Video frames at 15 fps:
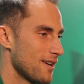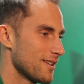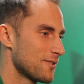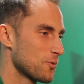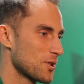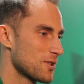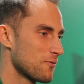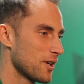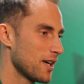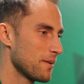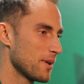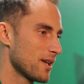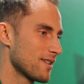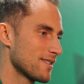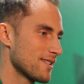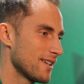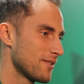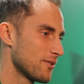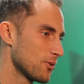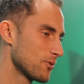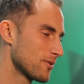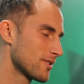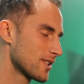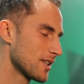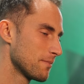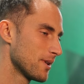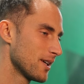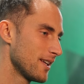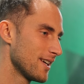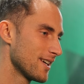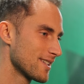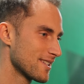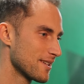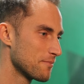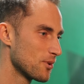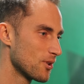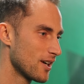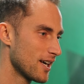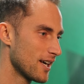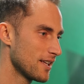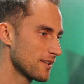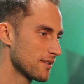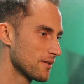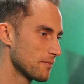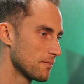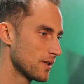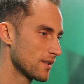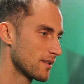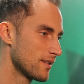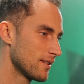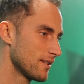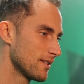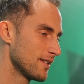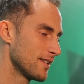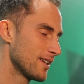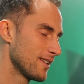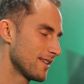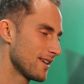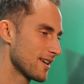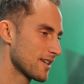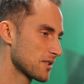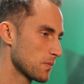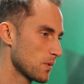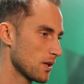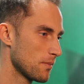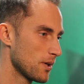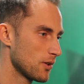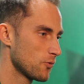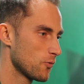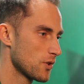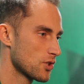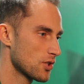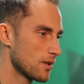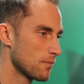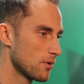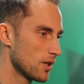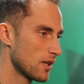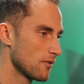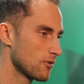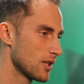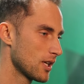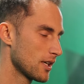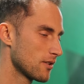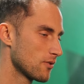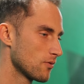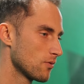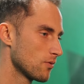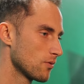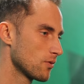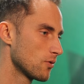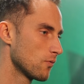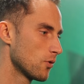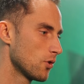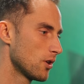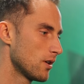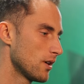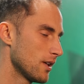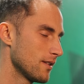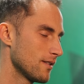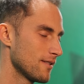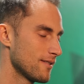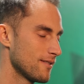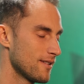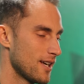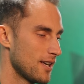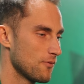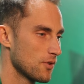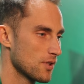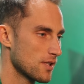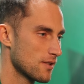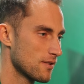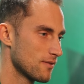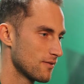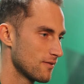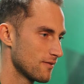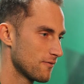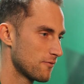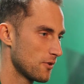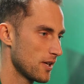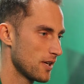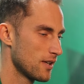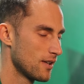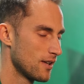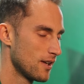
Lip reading: it was funny because I thought somebody has number 9, but then they asked me about which number I would like to wear, and 9 was free,